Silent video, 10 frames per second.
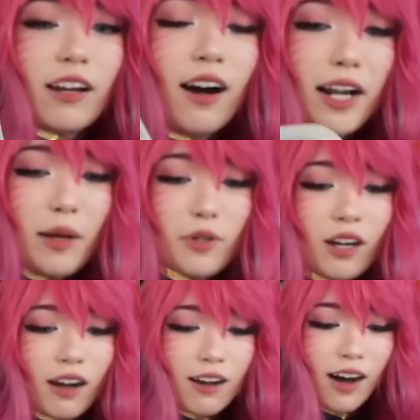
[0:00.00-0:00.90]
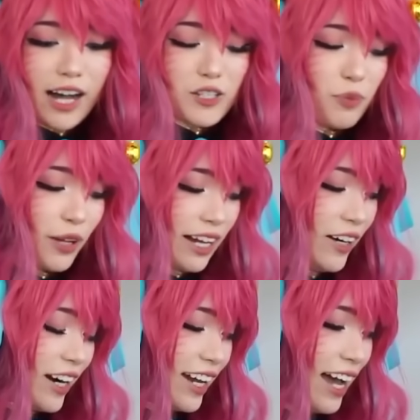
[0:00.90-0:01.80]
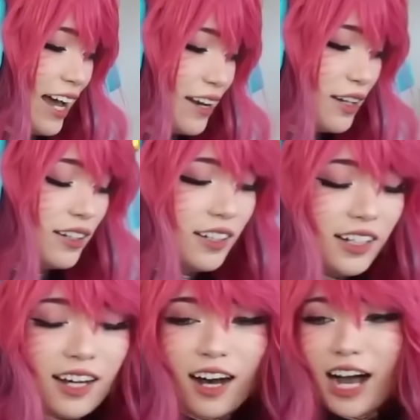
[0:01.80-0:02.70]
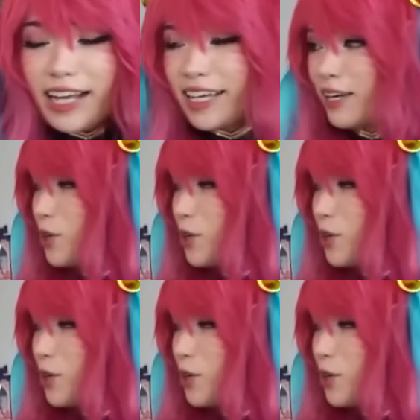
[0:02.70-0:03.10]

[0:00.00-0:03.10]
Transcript: god, I'm a cosplayer again! I can